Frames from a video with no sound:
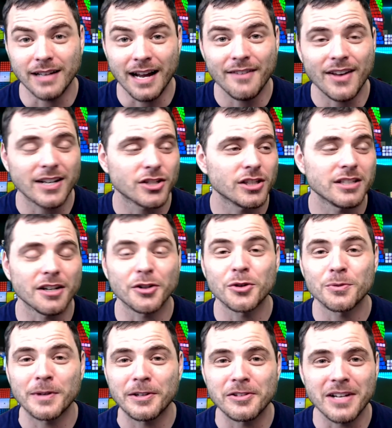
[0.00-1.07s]
I've actually done
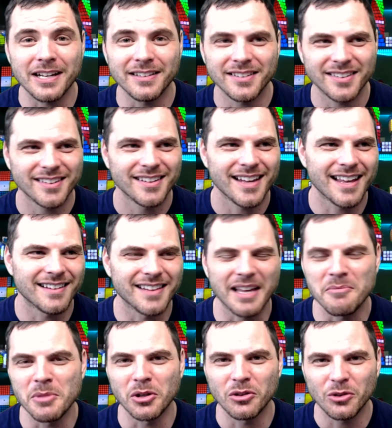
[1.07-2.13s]
career days at like
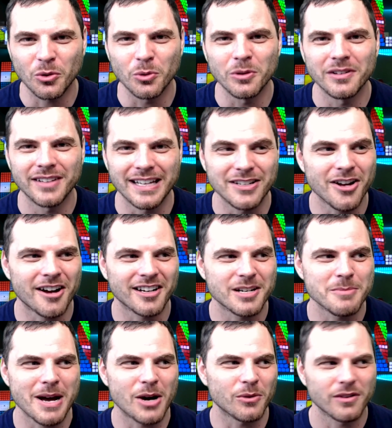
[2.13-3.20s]
middle schools and talked
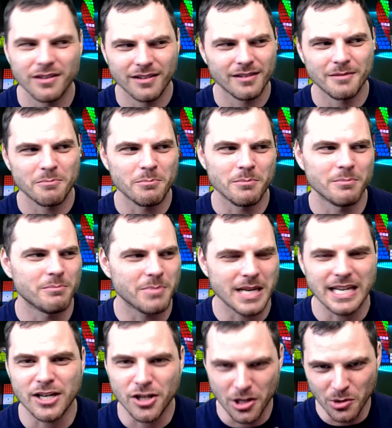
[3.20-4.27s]
about
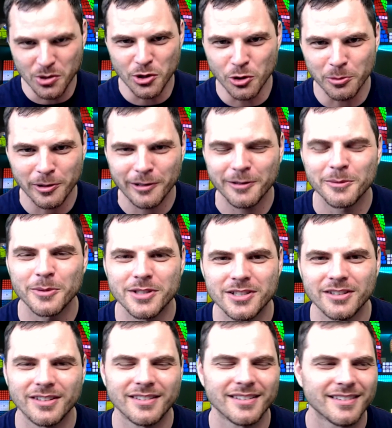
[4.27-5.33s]
being a YouTuber, which
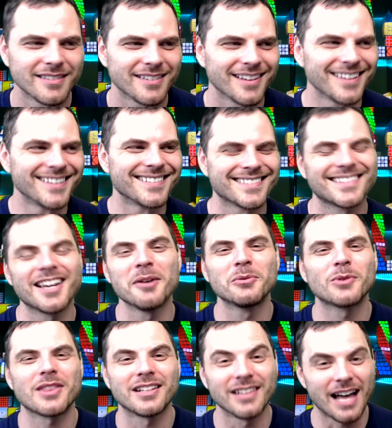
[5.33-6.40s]
is comes
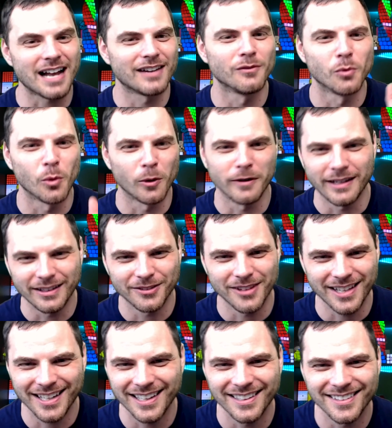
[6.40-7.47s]
with a lot of warnings for the
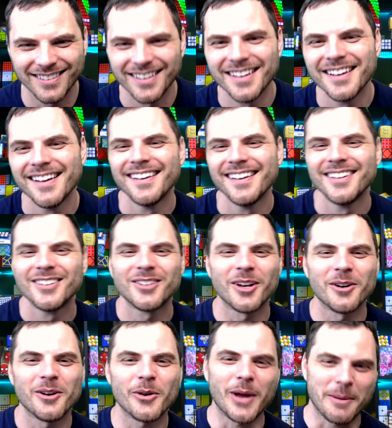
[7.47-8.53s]
kids.
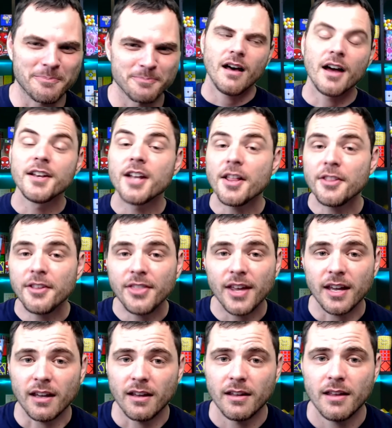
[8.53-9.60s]
So, okay. Another
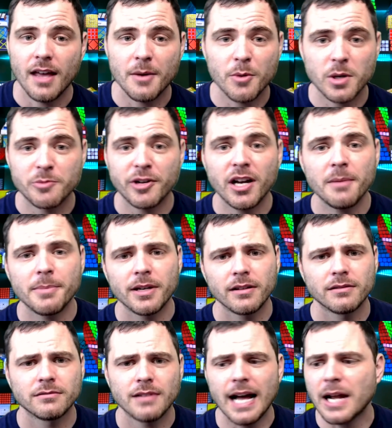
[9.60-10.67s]
thing I want to bring up,
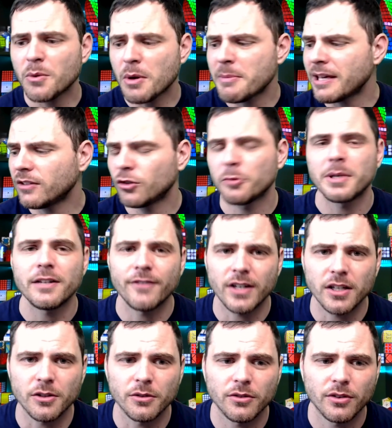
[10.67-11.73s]
how do I make so many
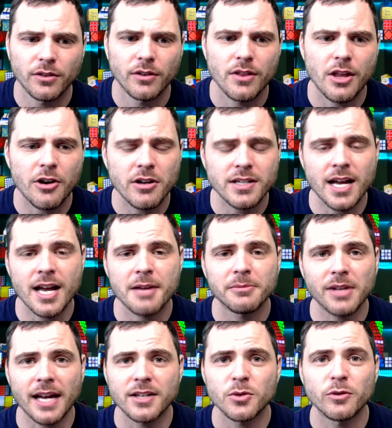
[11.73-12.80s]
videos? There are times
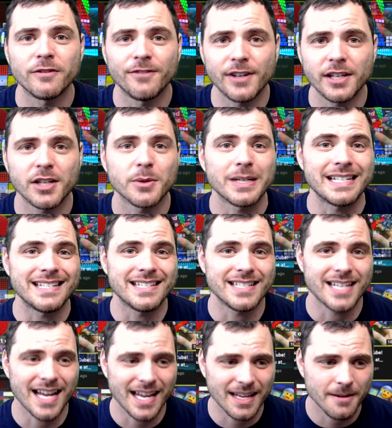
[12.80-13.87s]
I do a video a
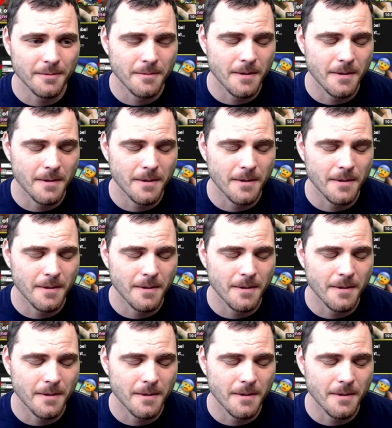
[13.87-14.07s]
day.